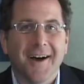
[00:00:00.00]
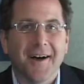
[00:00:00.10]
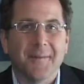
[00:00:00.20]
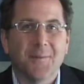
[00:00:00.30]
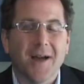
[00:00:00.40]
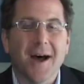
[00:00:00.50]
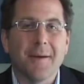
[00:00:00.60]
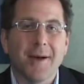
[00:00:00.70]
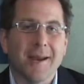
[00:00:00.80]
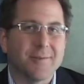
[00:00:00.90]
Uh,
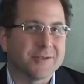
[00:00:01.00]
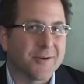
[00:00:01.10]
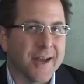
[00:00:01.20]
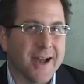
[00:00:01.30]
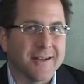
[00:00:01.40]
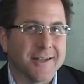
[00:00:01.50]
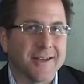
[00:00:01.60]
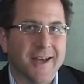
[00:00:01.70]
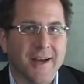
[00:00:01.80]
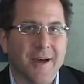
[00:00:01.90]
hi, my name is Craig
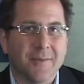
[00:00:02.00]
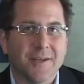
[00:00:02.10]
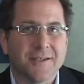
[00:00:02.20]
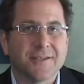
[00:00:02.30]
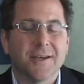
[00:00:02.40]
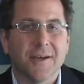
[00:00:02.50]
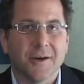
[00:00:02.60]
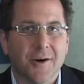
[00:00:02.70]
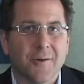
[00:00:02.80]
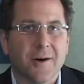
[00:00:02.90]
Allen, and I'm the
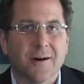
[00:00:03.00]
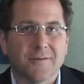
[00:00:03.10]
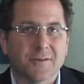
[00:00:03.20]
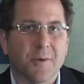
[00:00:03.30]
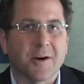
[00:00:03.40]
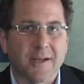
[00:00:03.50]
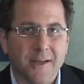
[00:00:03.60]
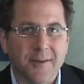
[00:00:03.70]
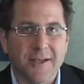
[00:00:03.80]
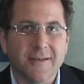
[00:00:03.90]
CEO of Spark
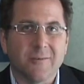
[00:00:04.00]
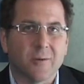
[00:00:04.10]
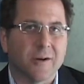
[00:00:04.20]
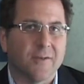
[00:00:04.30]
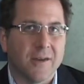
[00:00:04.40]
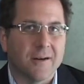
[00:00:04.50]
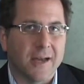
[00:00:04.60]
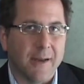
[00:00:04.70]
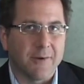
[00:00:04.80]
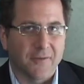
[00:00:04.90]
Unlimited. We're a video
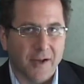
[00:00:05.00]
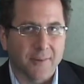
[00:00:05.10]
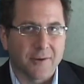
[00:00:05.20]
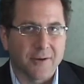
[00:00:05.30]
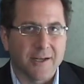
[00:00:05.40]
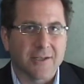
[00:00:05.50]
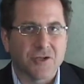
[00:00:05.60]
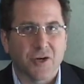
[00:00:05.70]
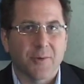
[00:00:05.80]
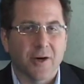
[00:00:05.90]
game developer in
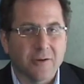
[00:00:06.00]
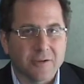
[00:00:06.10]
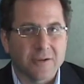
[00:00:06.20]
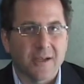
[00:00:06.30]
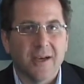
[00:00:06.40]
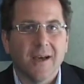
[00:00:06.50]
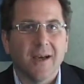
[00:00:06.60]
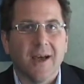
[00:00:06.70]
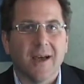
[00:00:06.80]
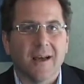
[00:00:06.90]
Sherman Oaks,
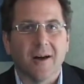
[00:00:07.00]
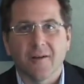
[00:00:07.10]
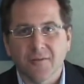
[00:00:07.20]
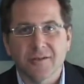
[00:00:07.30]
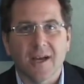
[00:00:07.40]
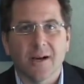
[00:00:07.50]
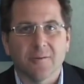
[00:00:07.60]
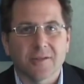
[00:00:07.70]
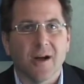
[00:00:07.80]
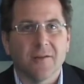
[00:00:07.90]
and our first title
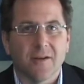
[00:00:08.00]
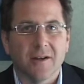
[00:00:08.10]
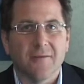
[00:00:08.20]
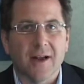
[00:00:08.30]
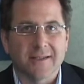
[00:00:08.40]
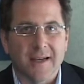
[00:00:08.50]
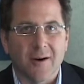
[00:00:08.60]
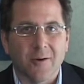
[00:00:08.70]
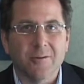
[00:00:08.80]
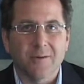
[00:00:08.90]
was Call of Duty Finest
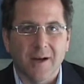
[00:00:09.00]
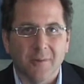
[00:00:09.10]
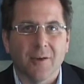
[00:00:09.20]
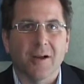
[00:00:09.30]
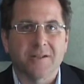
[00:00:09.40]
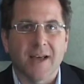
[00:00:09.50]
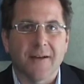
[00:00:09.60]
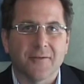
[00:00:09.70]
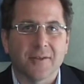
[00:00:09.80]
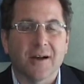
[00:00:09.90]
Hour. We helped launch
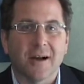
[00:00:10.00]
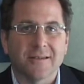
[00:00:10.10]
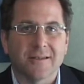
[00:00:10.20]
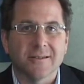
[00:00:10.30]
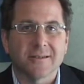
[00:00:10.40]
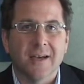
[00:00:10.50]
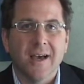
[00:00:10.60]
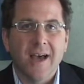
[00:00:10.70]
that for the consoles,